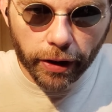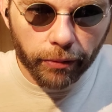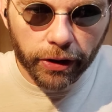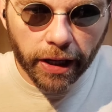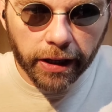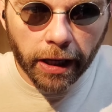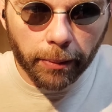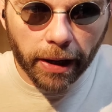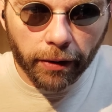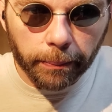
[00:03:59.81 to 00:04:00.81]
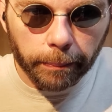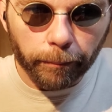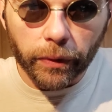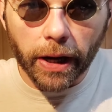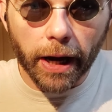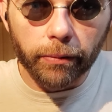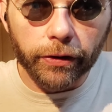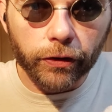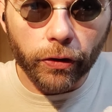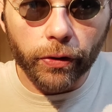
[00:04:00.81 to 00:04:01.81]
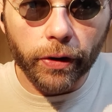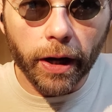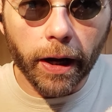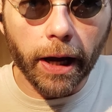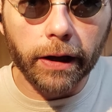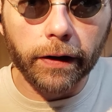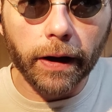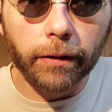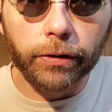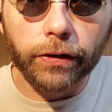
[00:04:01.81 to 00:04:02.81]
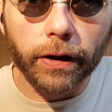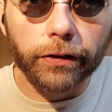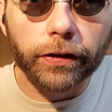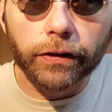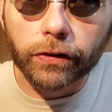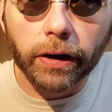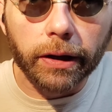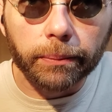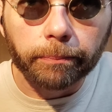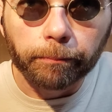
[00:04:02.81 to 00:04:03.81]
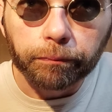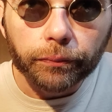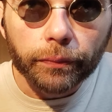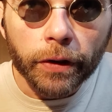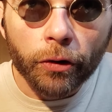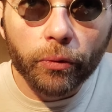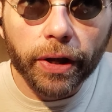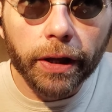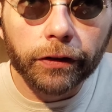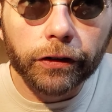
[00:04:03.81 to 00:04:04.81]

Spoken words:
And when they came out, I was 16 when